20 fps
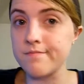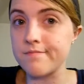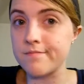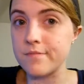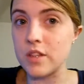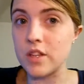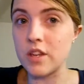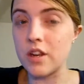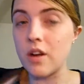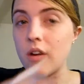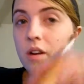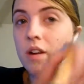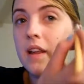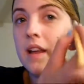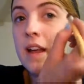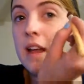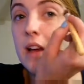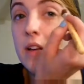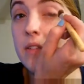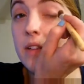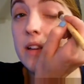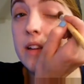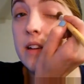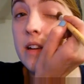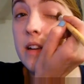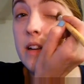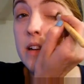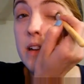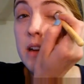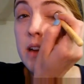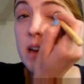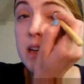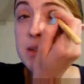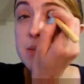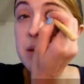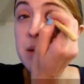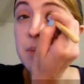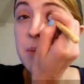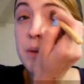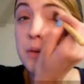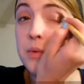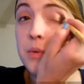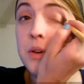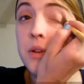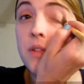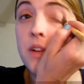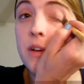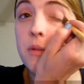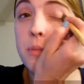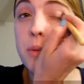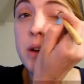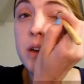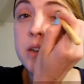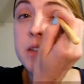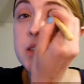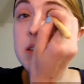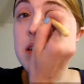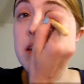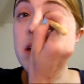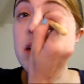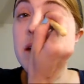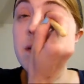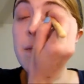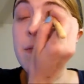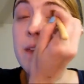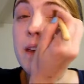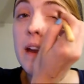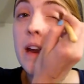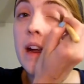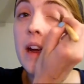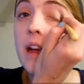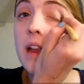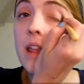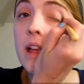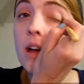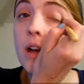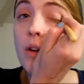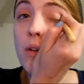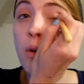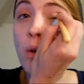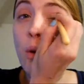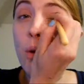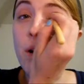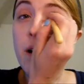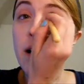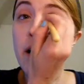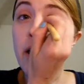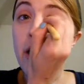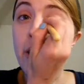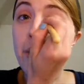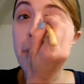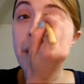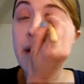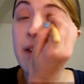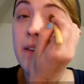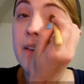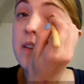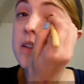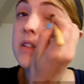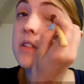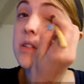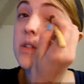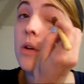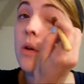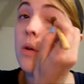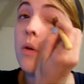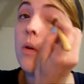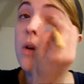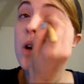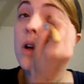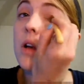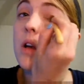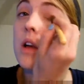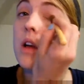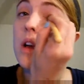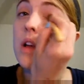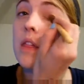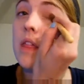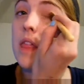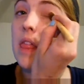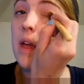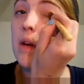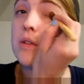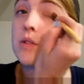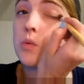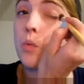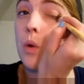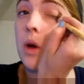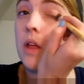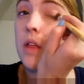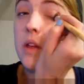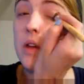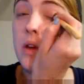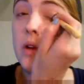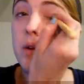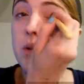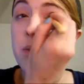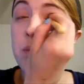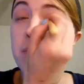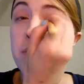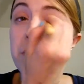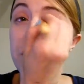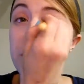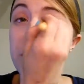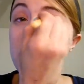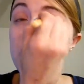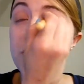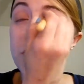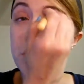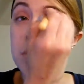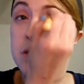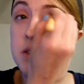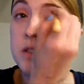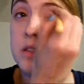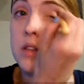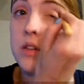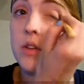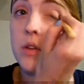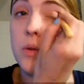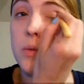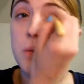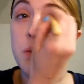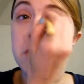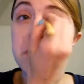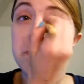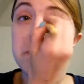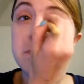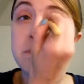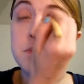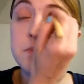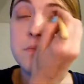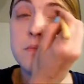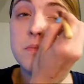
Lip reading: you know, and I have like I spent about $25 and I got like a whole color palette. So that was a while ago. The neutral one's the new one.